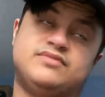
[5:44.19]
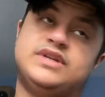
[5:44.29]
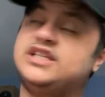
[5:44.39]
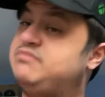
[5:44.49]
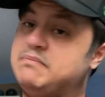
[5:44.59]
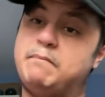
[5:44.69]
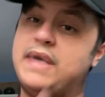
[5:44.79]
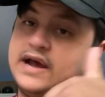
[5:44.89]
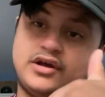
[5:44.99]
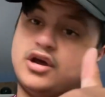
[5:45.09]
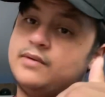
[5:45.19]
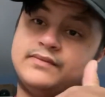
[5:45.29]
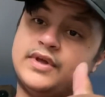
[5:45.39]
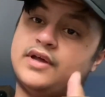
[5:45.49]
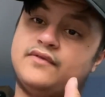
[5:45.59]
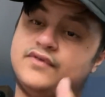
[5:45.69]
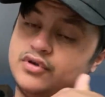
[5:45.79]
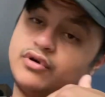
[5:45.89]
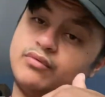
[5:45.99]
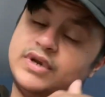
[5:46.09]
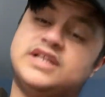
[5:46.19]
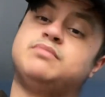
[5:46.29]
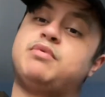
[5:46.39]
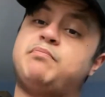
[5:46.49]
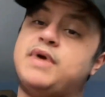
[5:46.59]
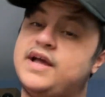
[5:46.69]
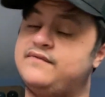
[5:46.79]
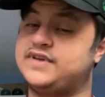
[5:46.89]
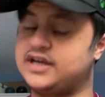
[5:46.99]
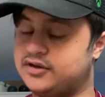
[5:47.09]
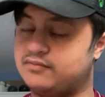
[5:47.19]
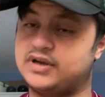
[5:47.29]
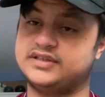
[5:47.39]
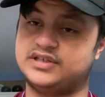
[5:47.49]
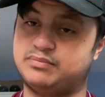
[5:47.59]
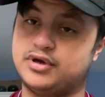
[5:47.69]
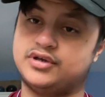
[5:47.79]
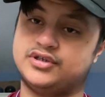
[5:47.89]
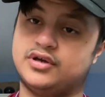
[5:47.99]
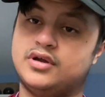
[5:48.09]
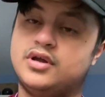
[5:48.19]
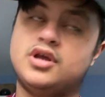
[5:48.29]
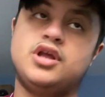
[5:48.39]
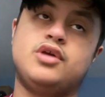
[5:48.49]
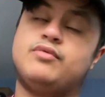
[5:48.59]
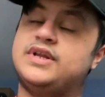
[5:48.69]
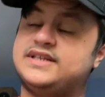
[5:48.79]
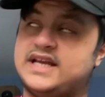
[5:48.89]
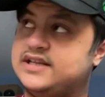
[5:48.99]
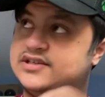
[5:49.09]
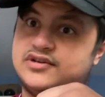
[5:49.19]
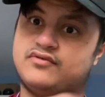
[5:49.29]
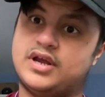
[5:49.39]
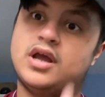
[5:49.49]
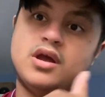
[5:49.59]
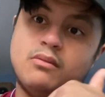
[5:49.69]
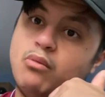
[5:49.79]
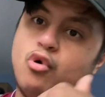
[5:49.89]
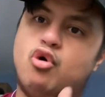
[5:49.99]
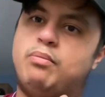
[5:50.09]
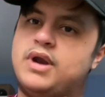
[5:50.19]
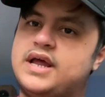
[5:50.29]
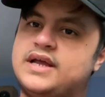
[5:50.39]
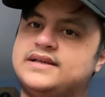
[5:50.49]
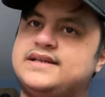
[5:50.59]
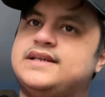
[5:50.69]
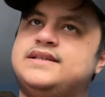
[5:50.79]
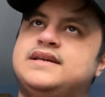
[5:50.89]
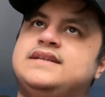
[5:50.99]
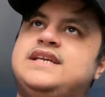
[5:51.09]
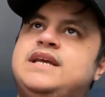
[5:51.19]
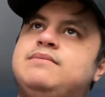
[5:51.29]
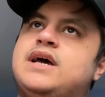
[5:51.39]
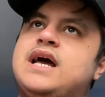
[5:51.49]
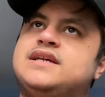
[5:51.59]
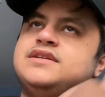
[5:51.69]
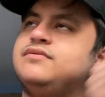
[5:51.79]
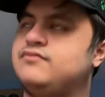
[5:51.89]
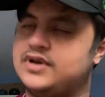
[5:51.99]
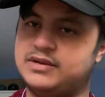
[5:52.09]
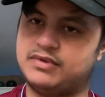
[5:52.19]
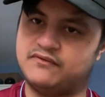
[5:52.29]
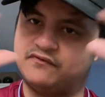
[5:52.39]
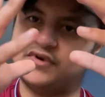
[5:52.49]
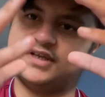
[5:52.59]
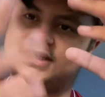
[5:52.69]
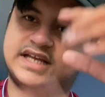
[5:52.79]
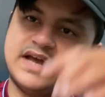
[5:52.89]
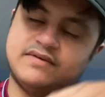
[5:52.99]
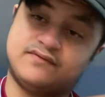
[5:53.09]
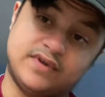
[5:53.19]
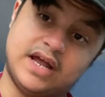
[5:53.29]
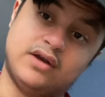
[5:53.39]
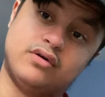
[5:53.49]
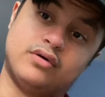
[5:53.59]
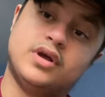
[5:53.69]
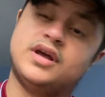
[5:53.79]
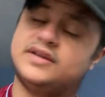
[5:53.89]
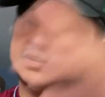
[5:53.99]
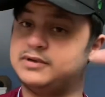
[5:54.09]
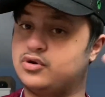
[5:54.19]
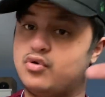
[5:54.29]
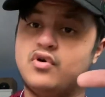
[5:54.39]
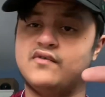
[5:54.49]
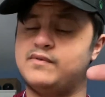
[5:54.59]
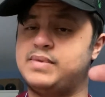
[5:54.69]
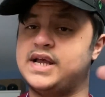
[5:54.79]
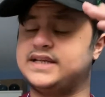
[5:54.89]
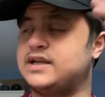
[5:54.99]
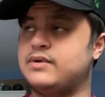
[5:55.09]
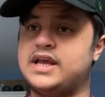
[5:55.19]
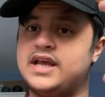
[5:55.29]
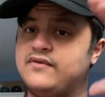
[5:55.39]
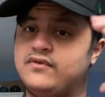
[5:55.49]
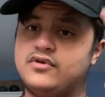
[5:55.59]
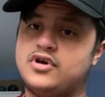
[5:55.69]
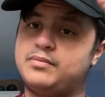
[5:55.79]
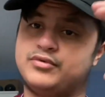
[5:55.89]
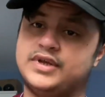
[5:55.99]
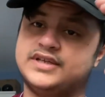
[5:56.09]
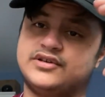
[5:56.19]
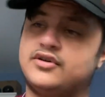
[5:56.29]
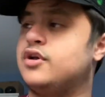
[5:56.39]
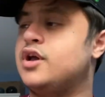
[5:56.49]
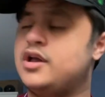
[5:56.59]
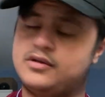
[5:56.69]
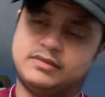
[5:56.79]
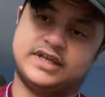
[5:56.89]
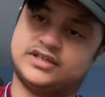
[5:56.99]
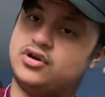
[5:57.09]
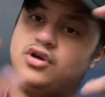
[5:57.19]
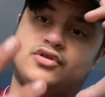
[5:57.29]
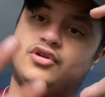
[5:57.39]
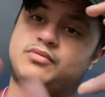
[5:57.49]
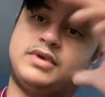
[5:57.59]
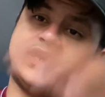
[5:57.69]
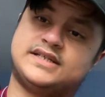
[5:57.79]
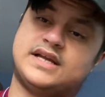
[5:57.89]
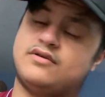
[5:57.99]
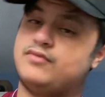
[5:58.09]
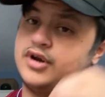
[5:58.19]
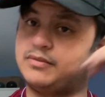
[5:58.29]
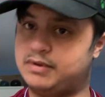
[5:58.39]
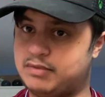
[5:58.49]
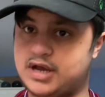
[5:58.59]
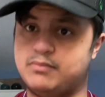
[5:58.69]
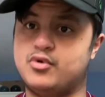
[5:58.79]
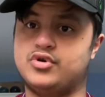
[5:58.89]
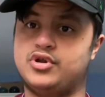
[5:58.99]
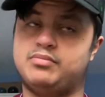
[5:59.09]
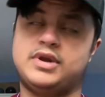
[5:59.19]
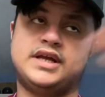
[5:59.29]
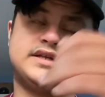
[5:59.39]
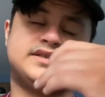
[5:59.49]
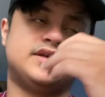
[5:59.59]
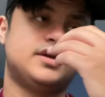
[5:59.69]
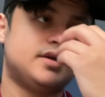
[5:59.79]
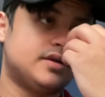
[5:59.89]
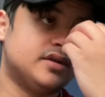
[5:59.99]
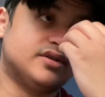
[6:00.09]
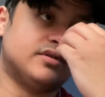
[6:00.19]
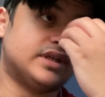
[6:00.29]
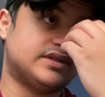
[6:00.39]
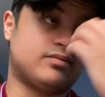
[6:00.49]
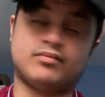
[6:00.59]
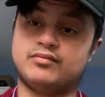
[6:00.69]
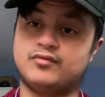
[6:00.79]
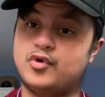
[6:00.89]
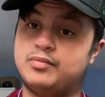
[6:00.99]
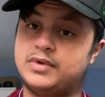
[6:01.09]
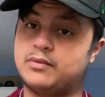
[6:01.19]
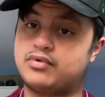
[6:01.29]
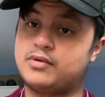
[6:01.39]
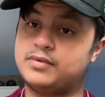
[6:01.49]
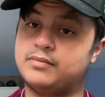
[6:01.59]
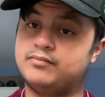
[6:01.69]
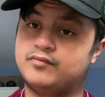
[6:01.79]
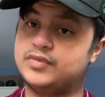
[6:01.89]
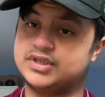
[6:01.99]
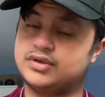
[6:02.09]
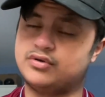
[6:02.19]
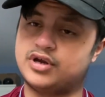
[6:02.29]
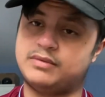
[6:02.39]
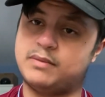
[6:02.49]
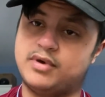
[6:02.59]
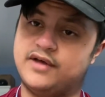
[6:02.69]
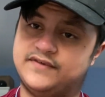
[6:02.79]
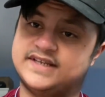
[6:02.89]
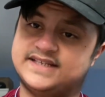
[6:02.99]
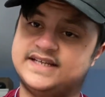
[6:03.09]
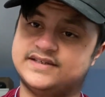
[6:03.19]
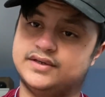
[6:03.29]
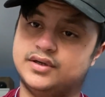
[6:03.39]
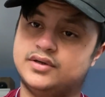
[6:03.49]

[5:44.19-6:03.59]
We need to be back up there for Europe. We need to prepare for Declan Rice's departure. We need to integrate more players into a team that hasn't really been fully together for that long. There's been a core of the players that were here for a couple of years ago, but there's a lot of new players now, and we're going to be buying more new players. So this will be a problem. This is not going to be a perfect season.